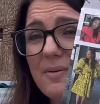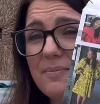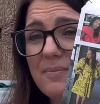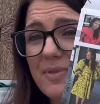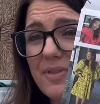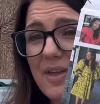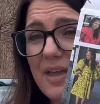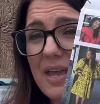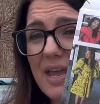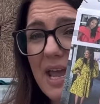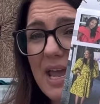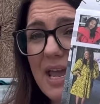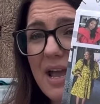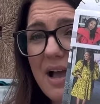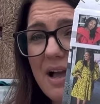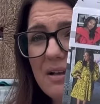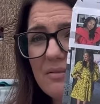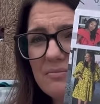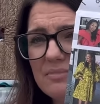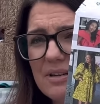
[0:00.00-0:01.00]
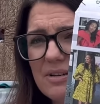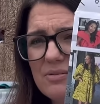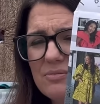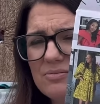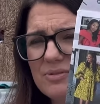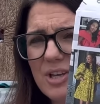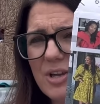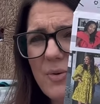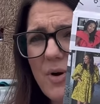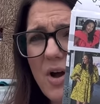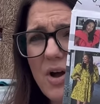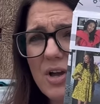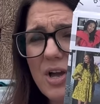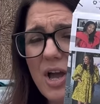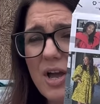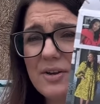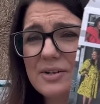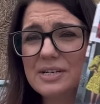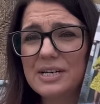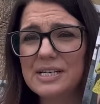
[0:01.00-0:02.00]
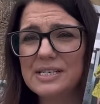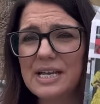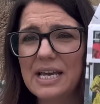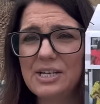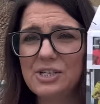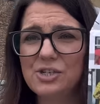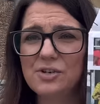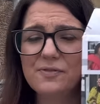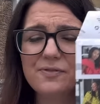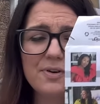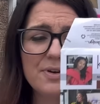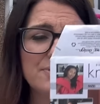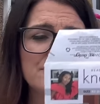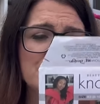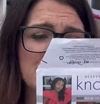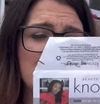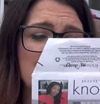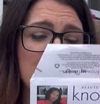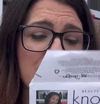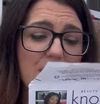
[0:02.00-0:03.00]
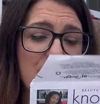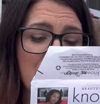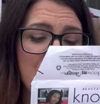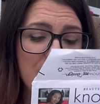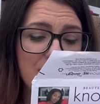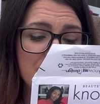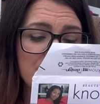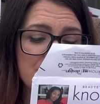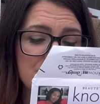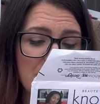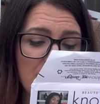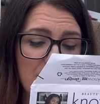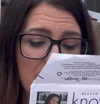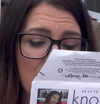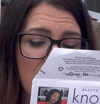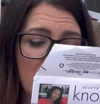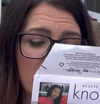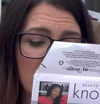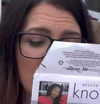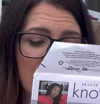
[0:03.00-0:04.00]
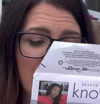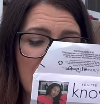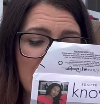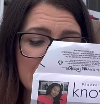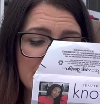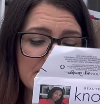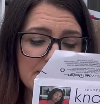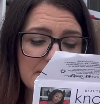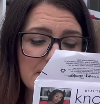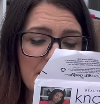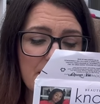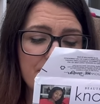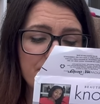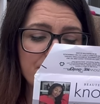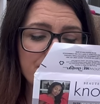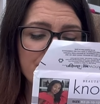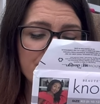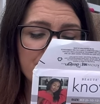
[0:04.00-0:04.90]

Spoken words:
thing here, little QR code, and it takes you through to the sew along. And